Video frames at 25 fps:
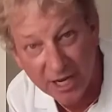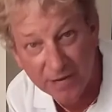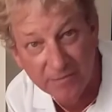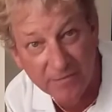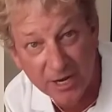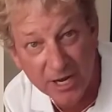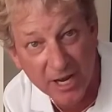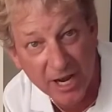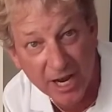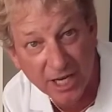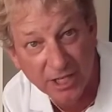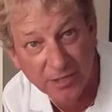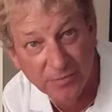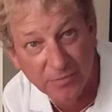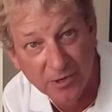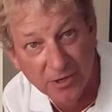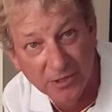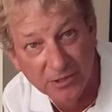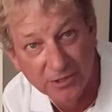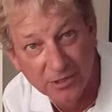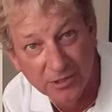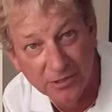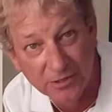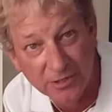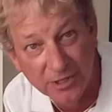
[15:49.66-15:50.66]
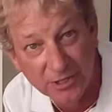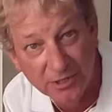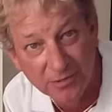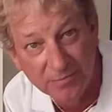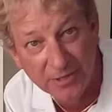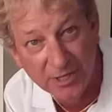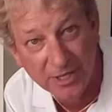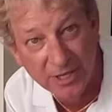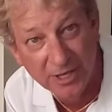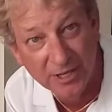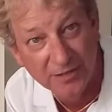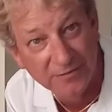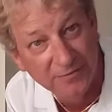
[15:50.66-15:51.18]
I'm not an expert, so it'll
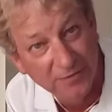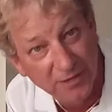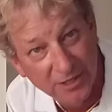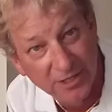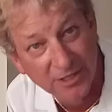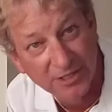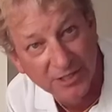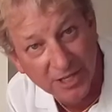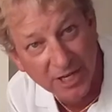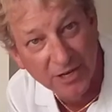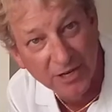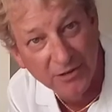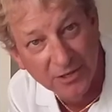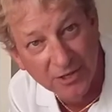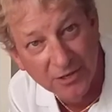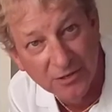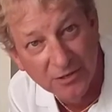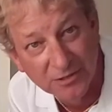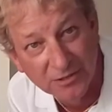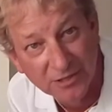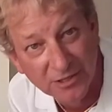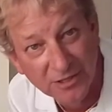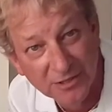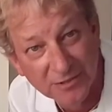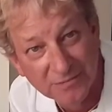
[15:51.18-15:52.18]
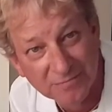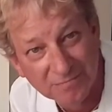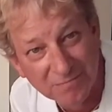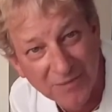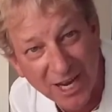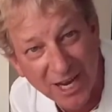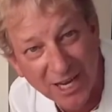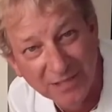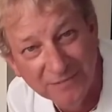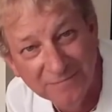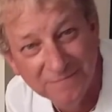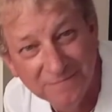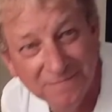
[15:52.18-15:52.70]
be fun to see how it goes. Bye.